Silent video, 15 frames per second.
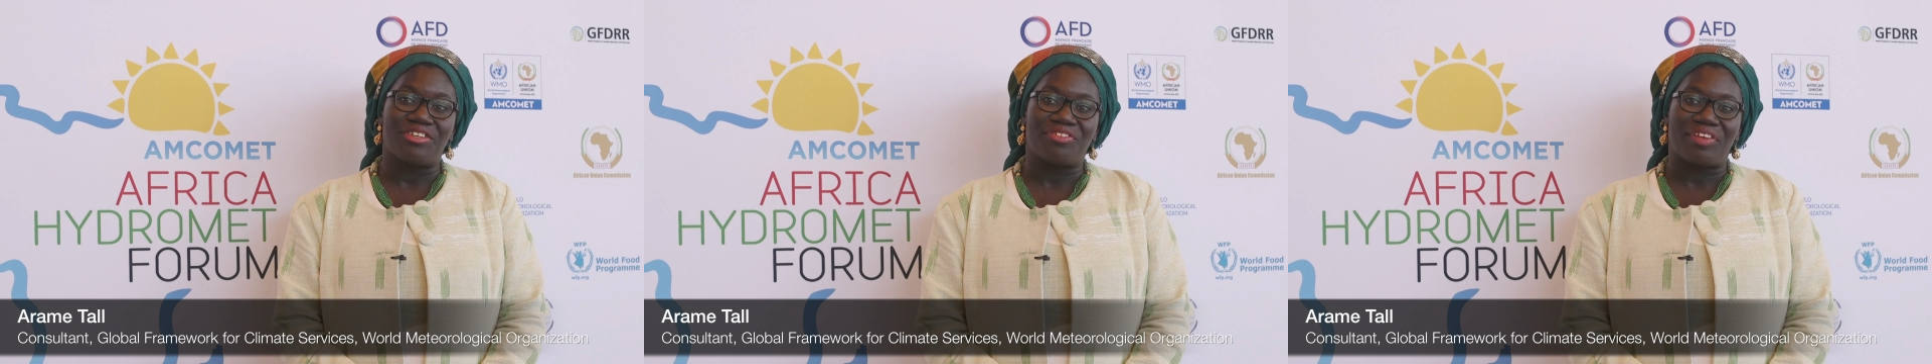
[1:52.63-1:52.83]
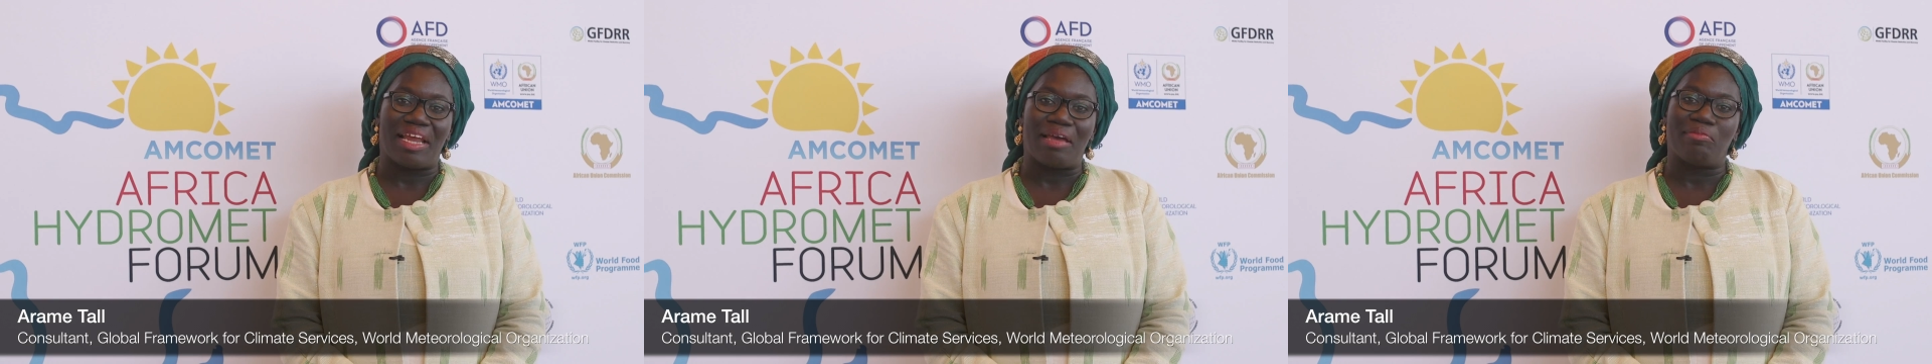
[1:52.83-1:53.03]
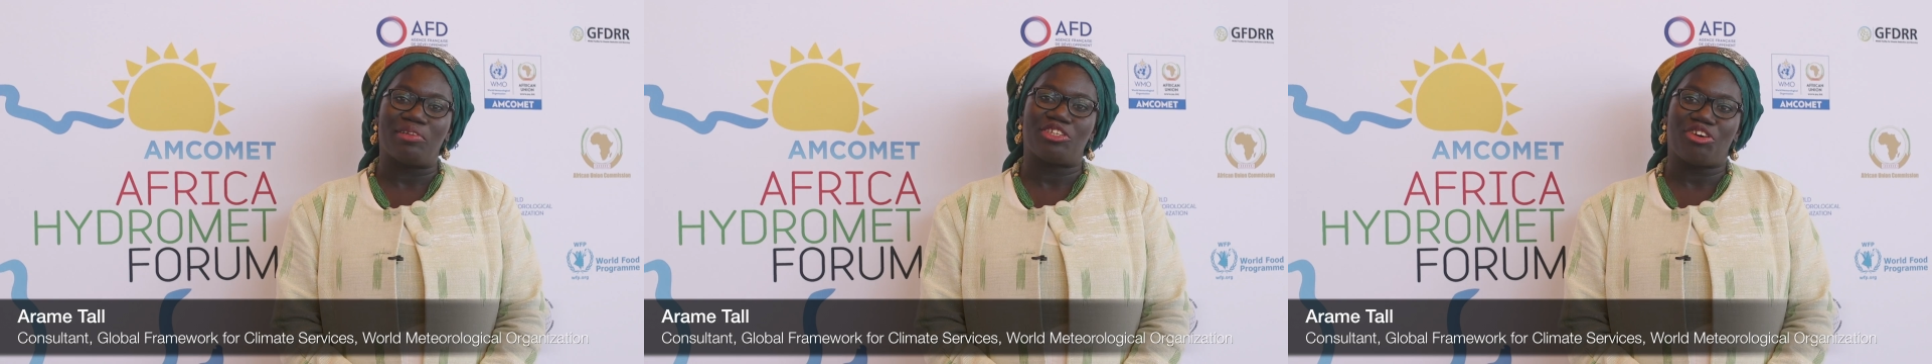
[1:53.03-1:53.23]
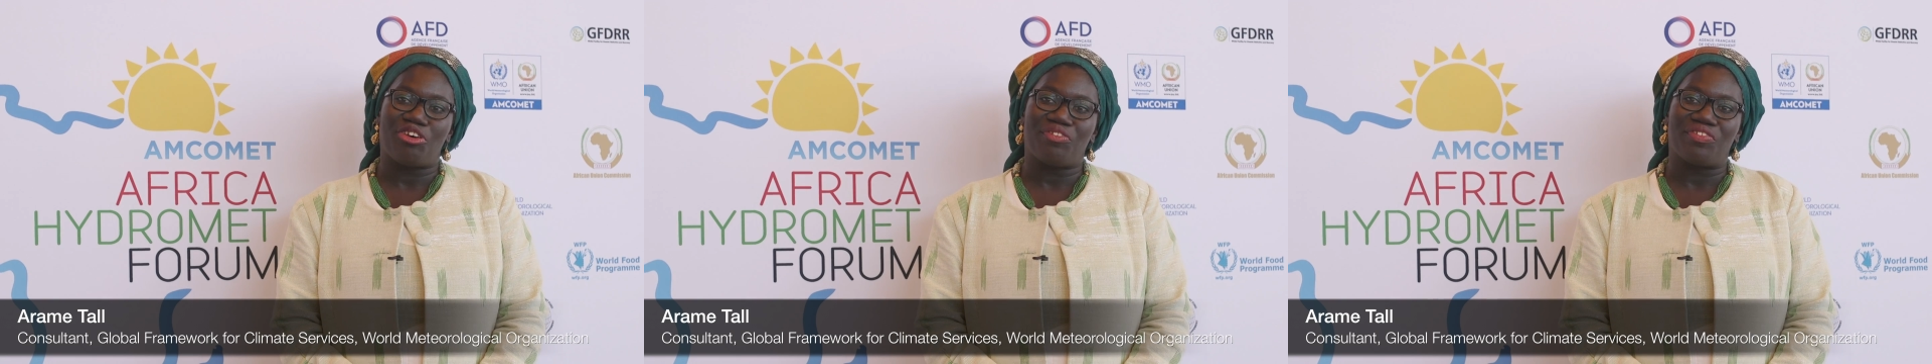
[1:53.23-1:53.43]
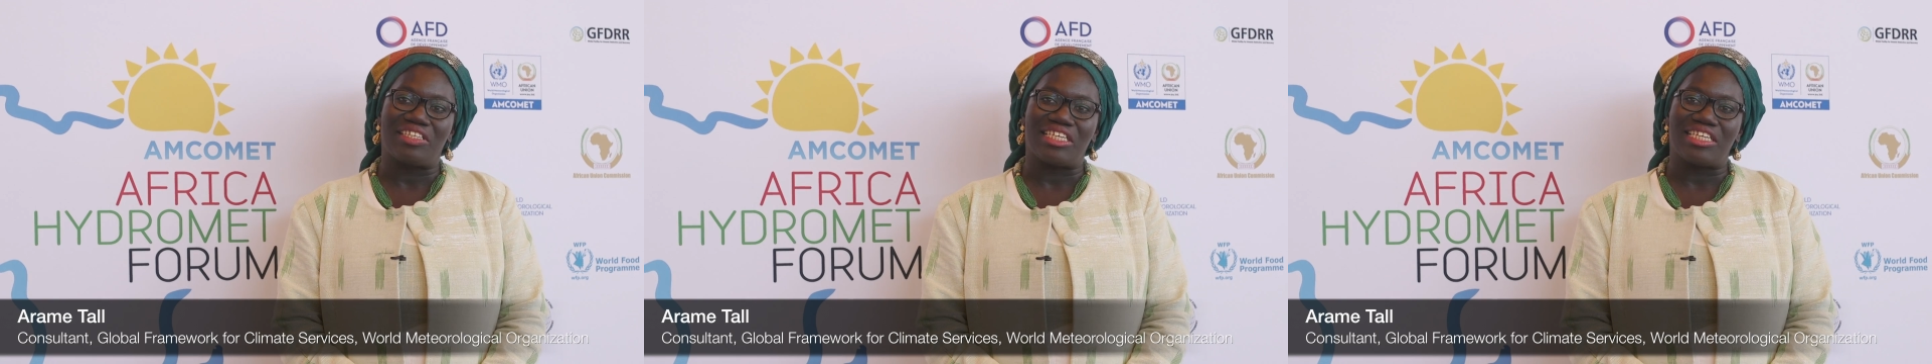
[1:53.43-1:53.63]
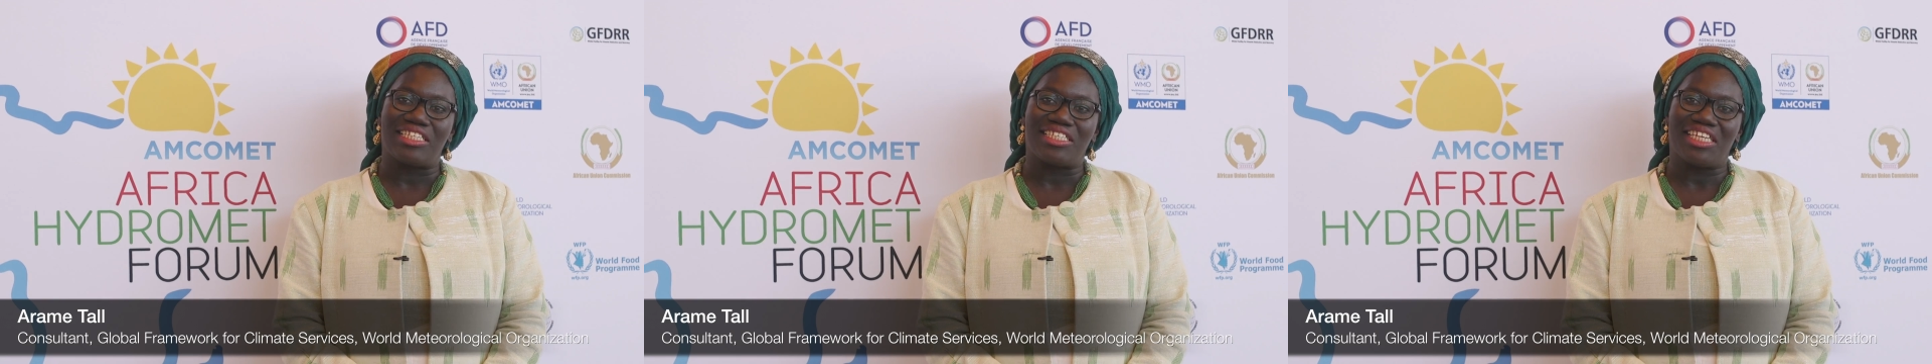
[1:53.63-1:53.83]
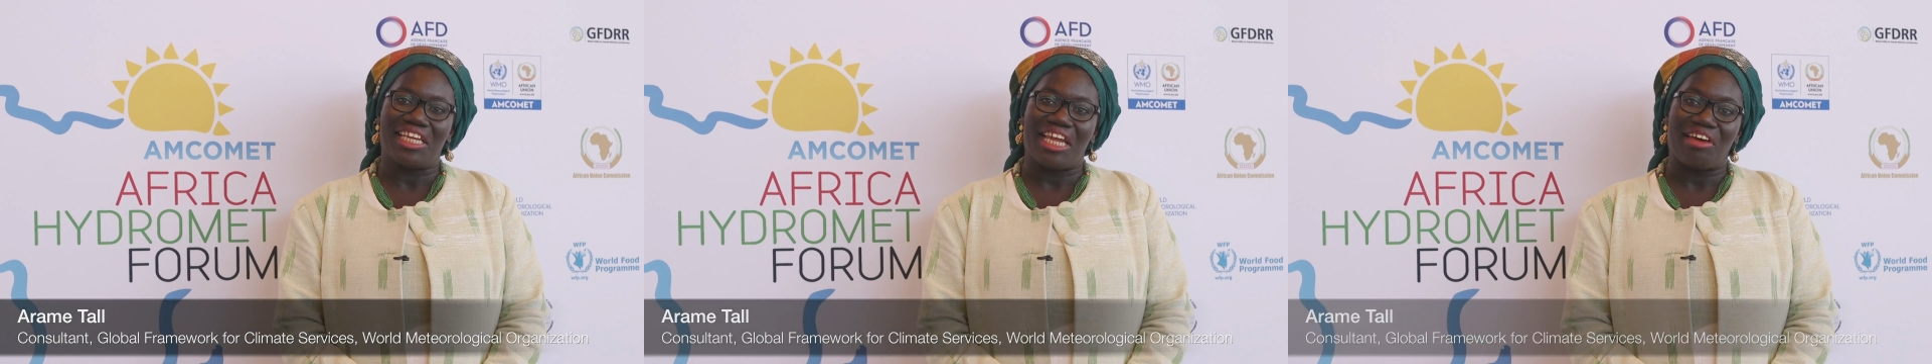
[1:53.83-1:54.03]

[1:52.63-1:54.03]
of climate services in